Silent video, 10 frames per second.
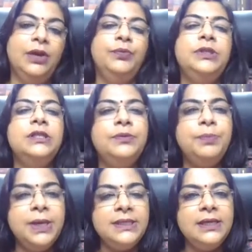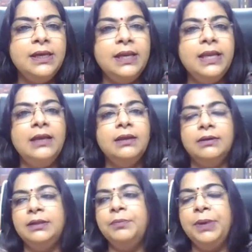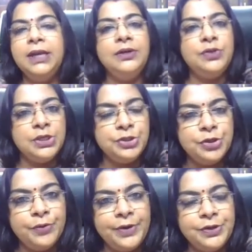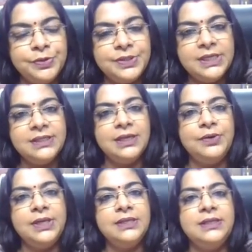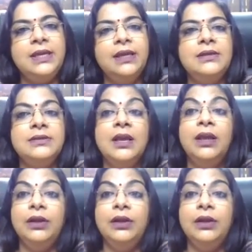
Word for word: which is basically the main intention of altruistic surrogacy is